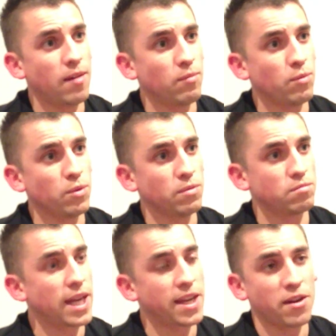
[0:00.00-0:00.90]
will
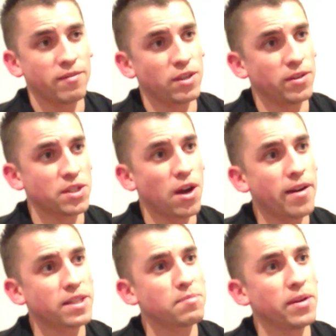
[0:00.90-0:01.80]
take care of your entire
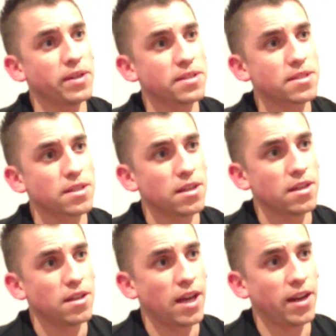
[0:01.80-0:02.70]
experience.
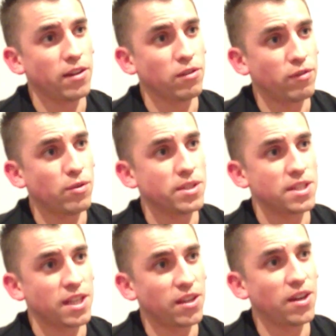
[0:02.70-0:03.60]
And I look forward to
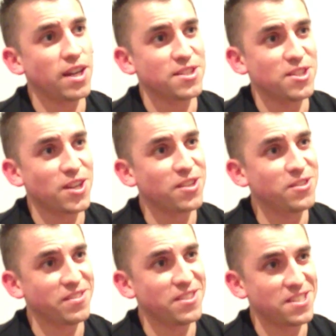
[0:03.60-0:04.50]
seeing you guys in the jungle
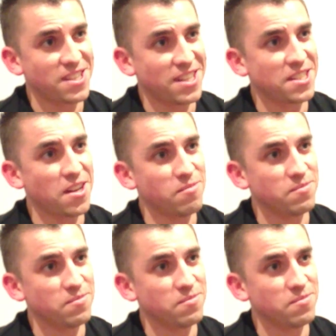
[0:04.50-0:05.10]
if you decide to come.